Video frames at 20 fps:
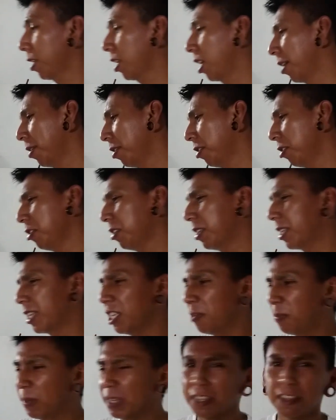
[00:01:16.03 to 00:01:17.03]
I'm gonna use
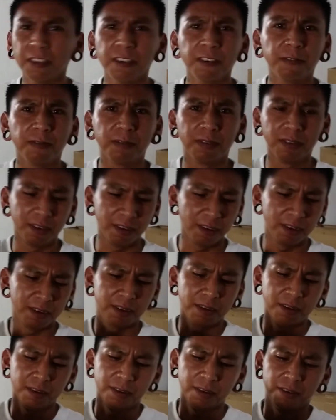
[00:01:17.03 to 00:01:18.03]
this piece of
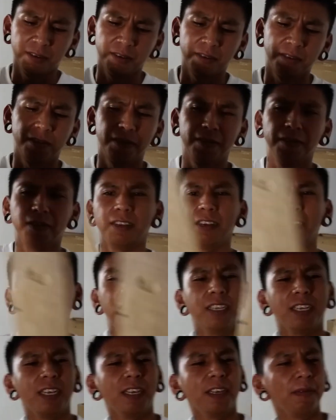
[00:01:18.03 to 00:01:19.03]

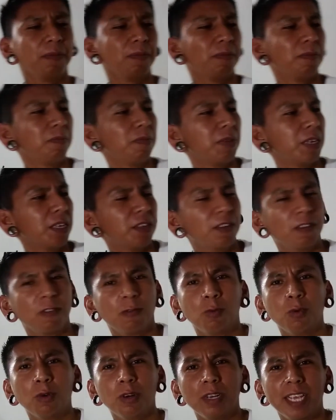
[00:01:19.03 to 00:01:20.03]

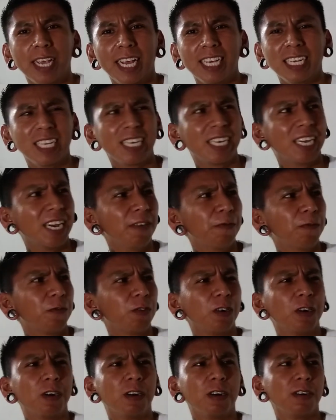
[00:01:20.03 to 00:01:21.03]
wood that I actually got
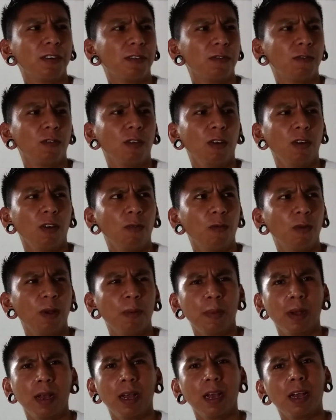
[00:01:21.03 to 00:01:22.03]
from
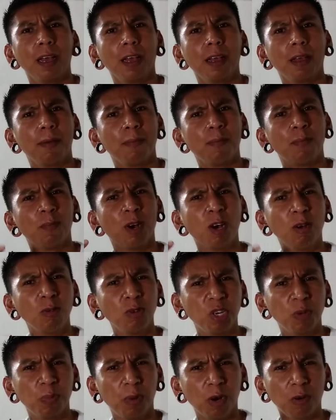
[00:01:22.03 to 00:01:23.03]
when my
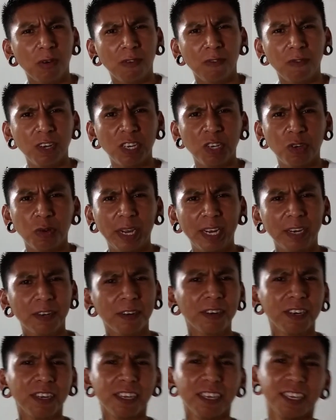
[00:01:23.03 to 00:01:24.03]
mom she bought a
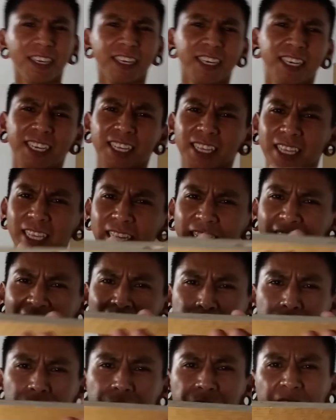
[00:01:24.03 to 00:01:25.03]
refrigerator. This
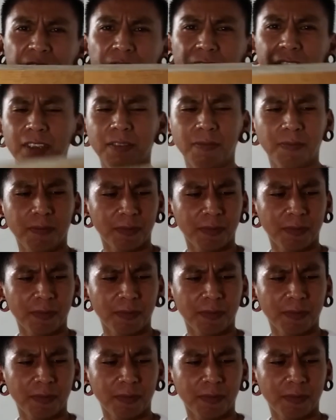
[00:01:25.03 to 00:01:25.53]
came underneath it.